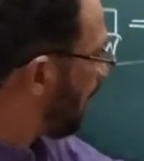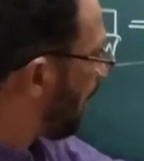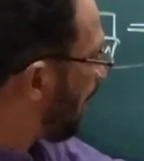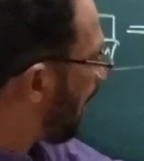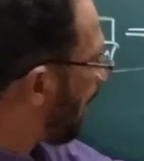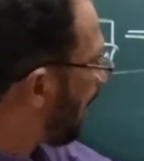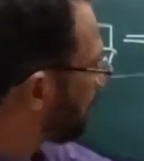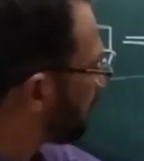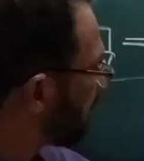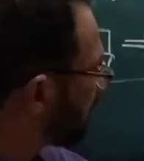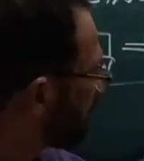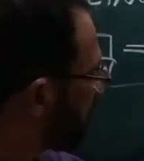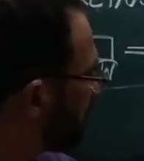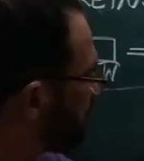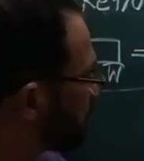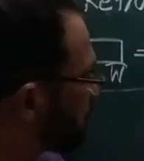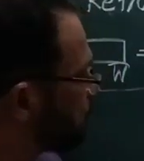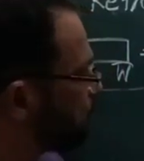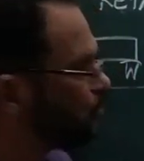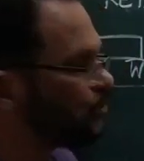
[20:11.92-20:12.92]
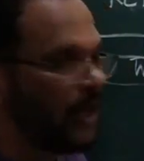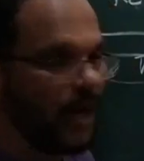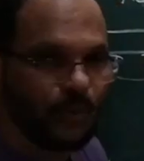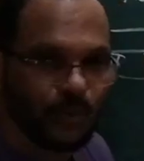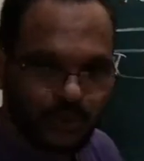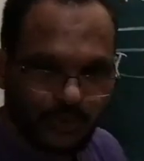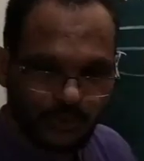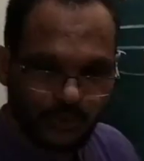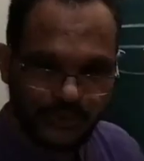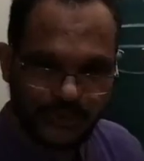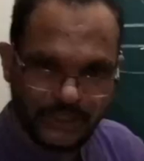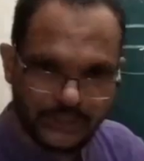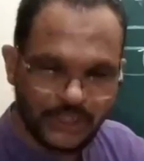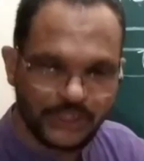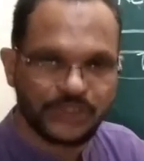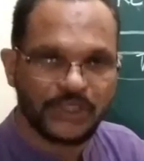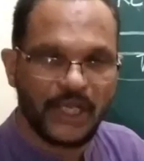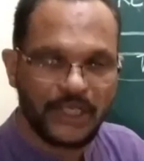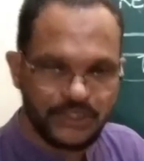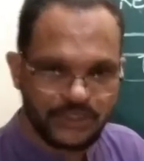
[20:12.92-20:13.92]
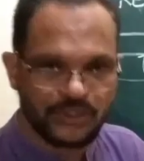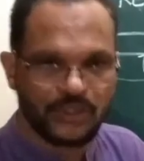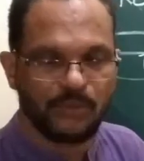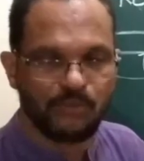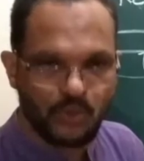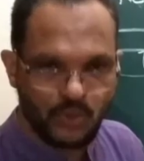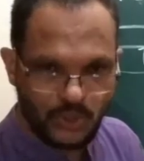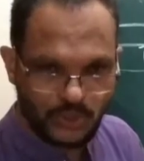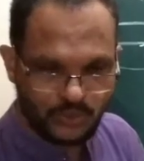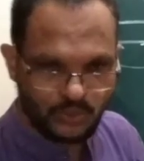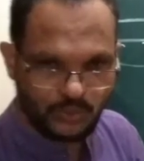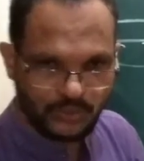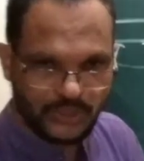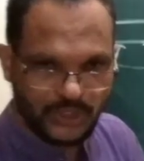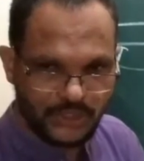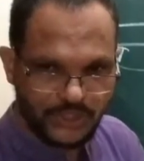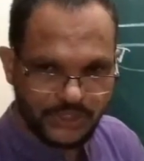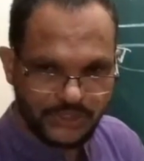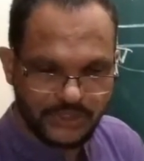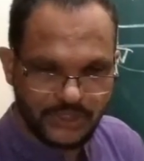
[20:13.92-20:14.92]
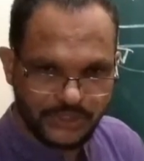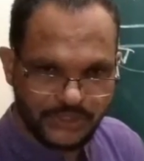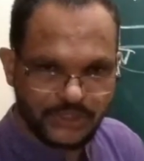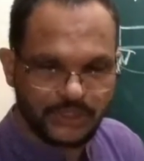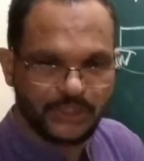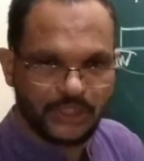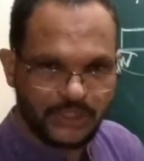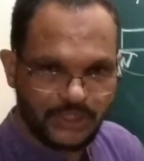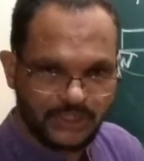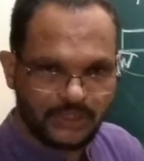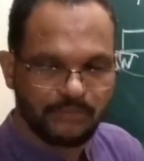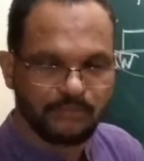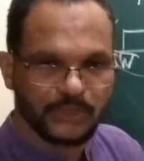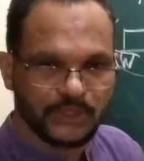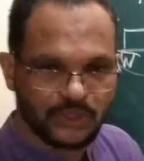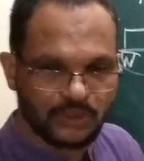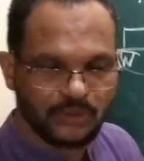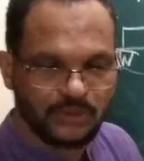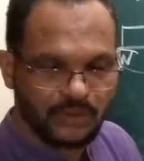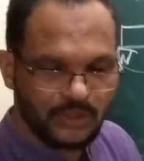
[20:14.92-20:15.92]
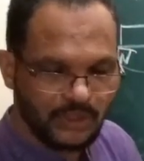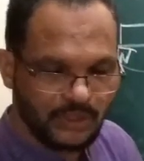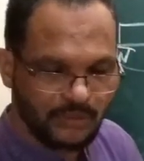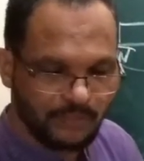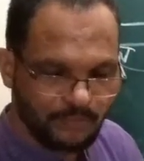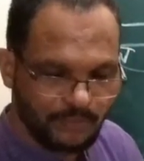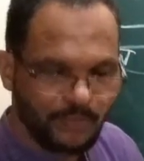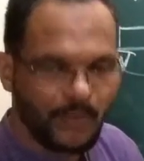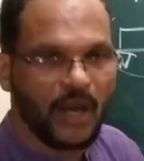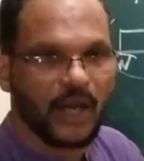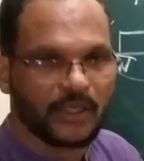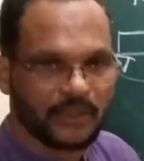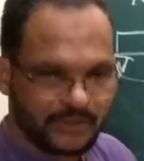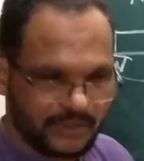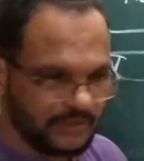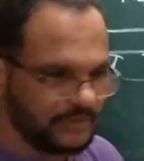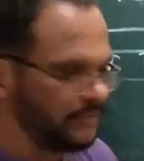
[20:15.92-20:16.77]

after this you have to synthesize the molecule, that is the synthetic the part.